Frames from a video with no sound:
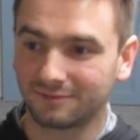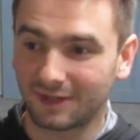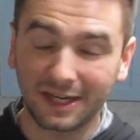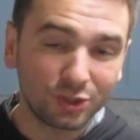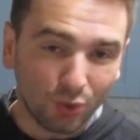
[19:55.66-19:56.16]

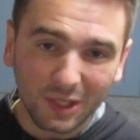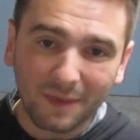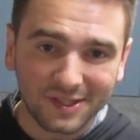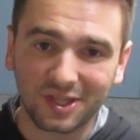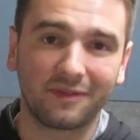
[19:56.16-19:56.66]
I enjoyed
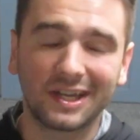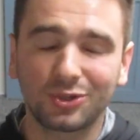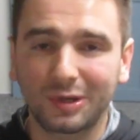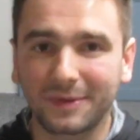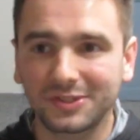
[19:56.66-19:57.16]
myself. I
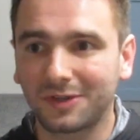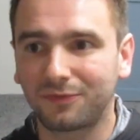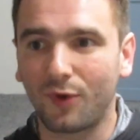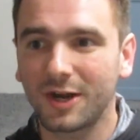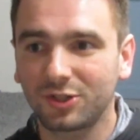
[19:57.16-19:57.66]
enjoyed
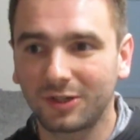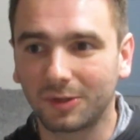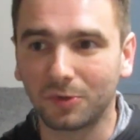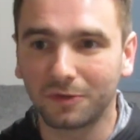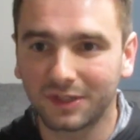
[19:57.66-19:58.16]
myself watching
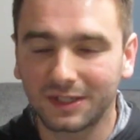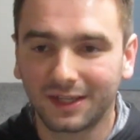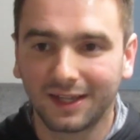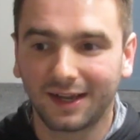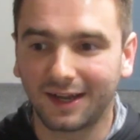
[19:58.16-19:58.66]
the movie,
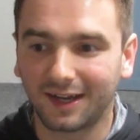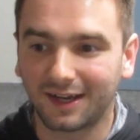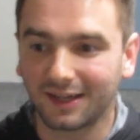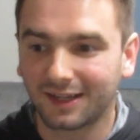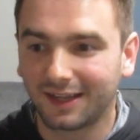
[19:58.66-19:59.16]

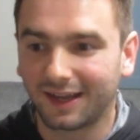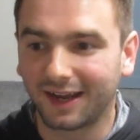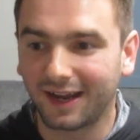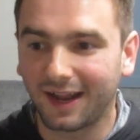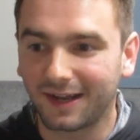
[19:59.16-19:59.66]

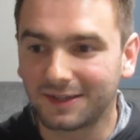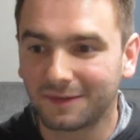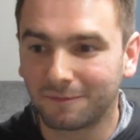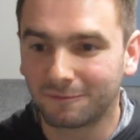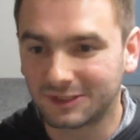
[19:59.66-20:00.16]
and
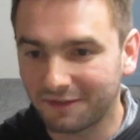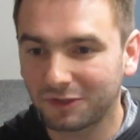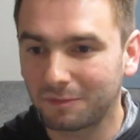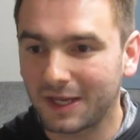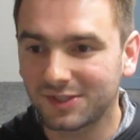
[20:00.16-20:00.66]

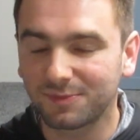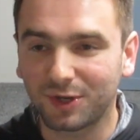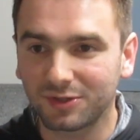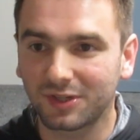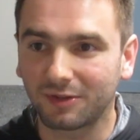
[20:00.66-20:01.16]
definitely made some notes